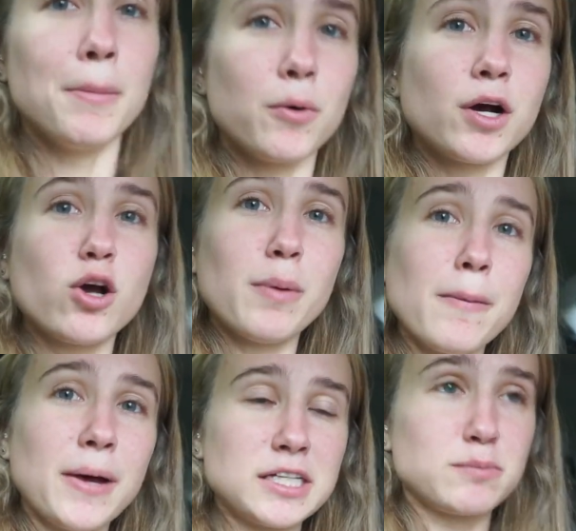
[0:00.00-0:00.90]
we're gonna go
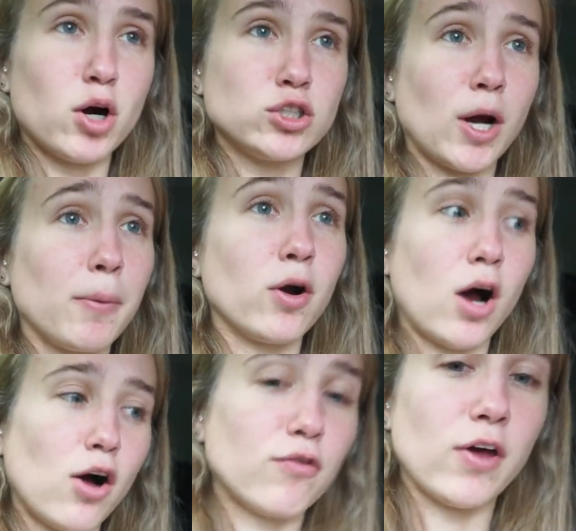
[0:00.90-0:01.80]
by PetSmart, drop her
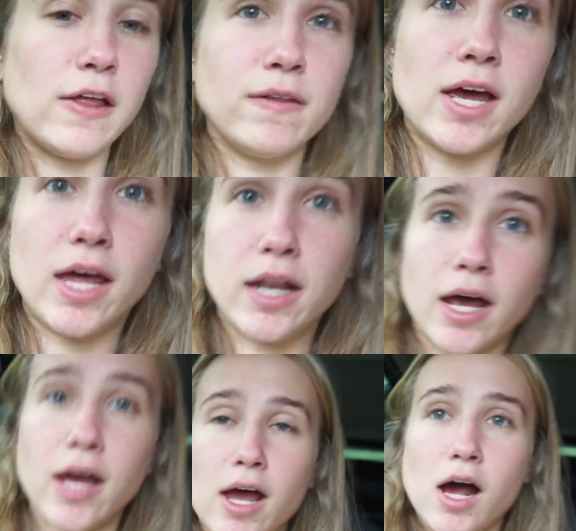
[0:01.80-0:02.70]
off, and
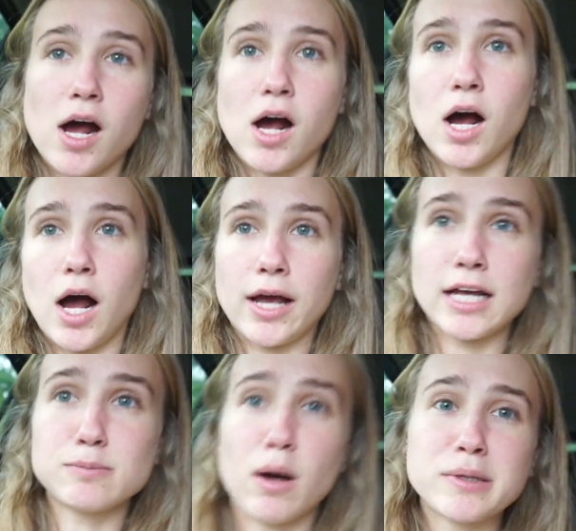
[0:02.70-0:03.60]
then I
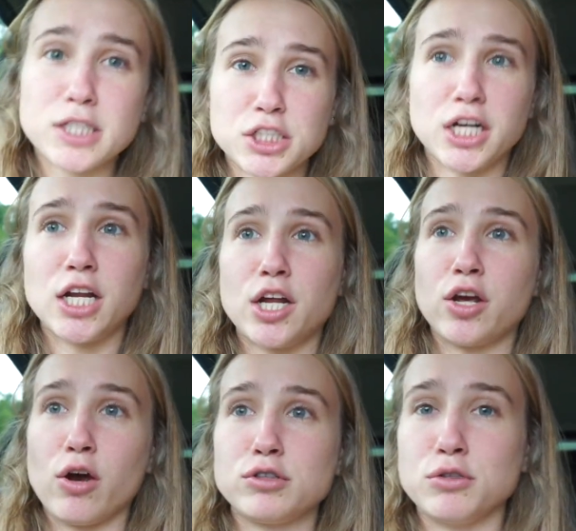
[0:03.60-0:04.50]
guess Mama said she needed to
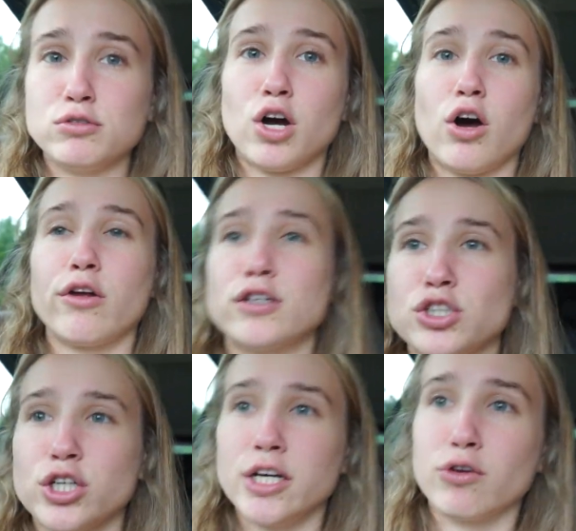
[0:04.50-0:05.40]
go to Dollar
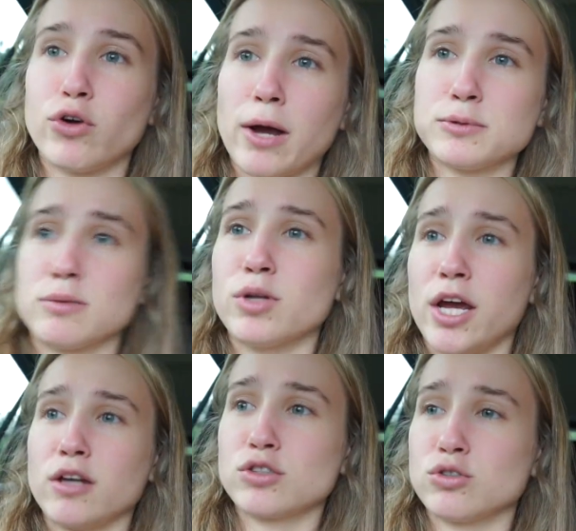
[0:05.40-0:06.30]
Tree and grab some
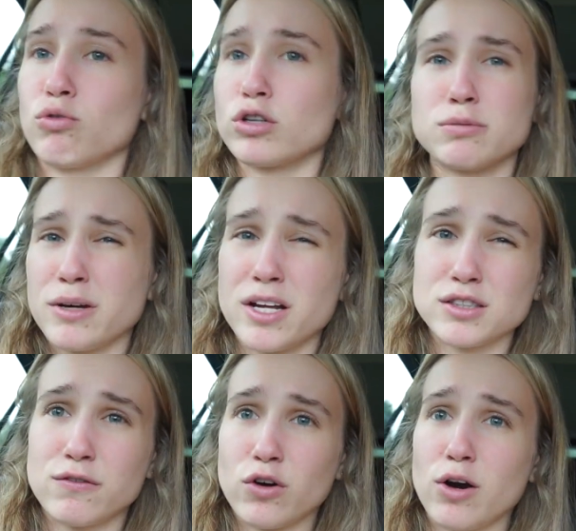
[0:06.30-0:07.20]
like storage
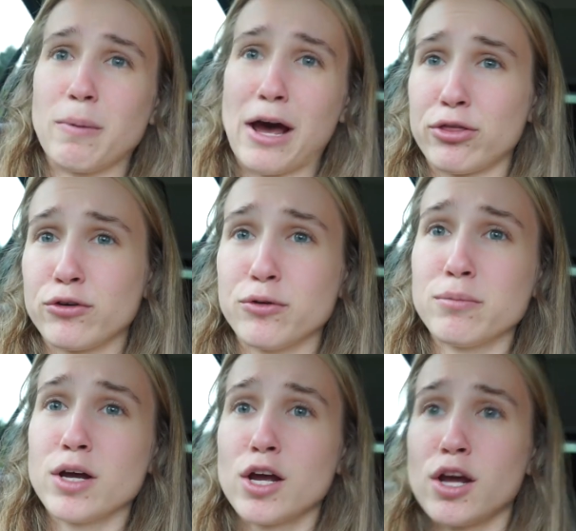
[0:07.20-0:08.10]
bins for her
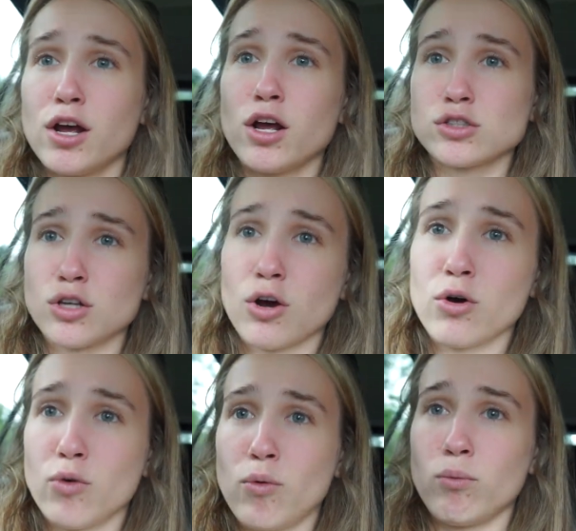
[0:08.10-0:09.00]
bathroom.
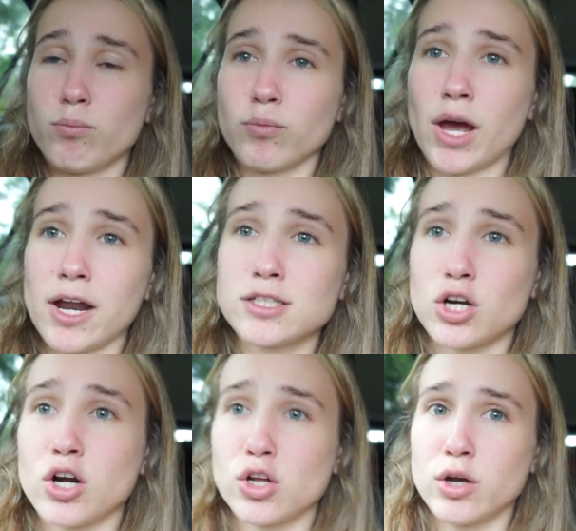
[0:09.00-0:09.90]
So that is
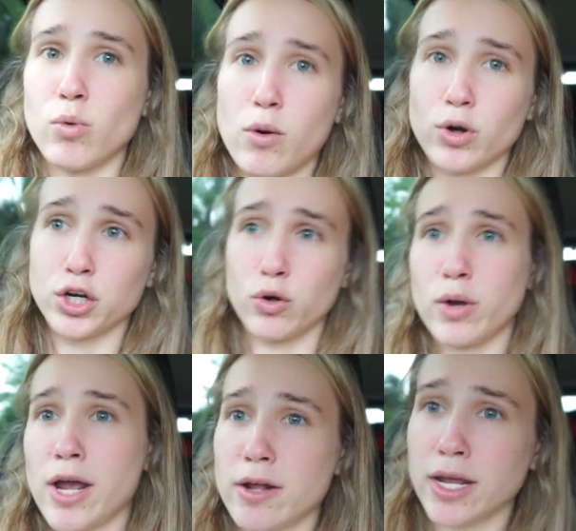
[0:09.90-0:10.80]
currently what we're
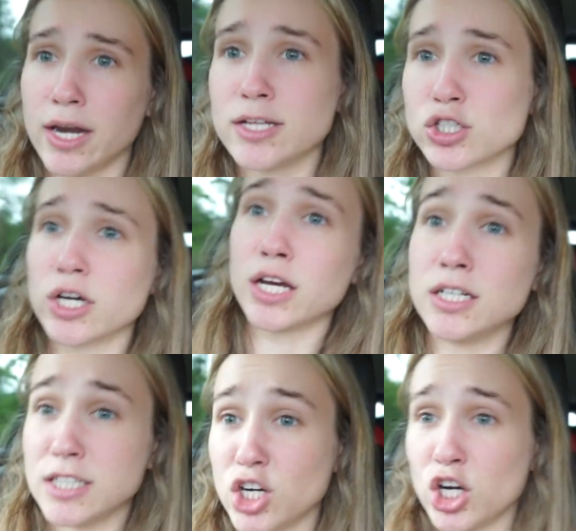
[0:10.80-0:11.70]
doing. Nanny's
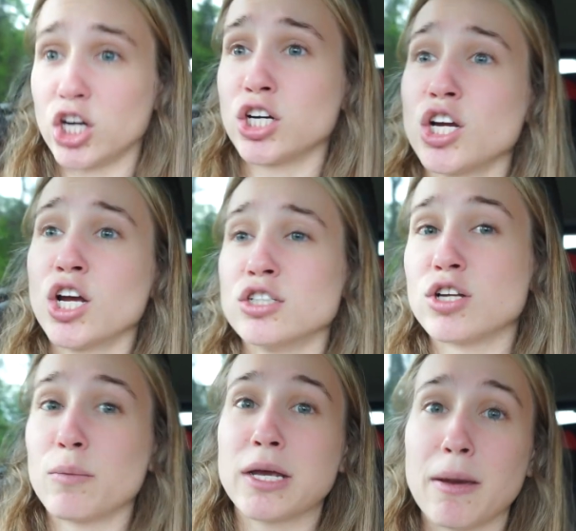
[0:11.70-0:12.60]
cooking dinner.
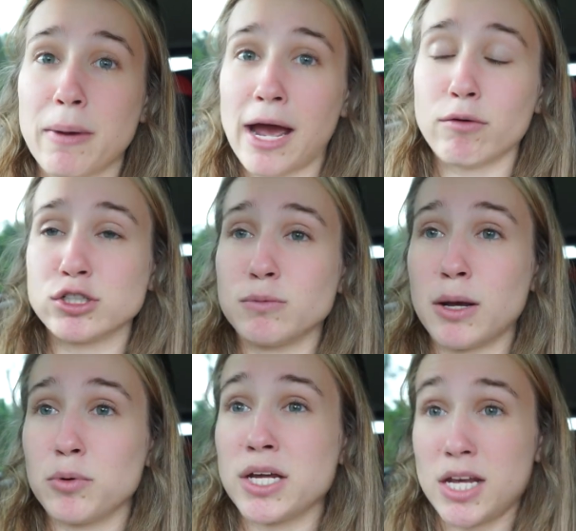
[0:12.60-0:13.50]
So when we get back, we should
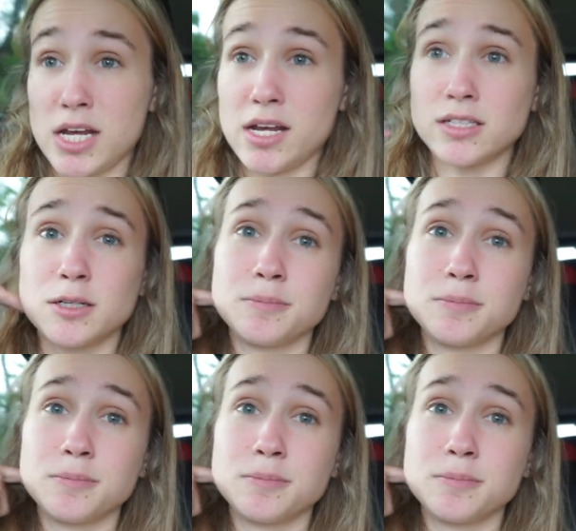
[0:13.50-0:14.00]
be able to eat.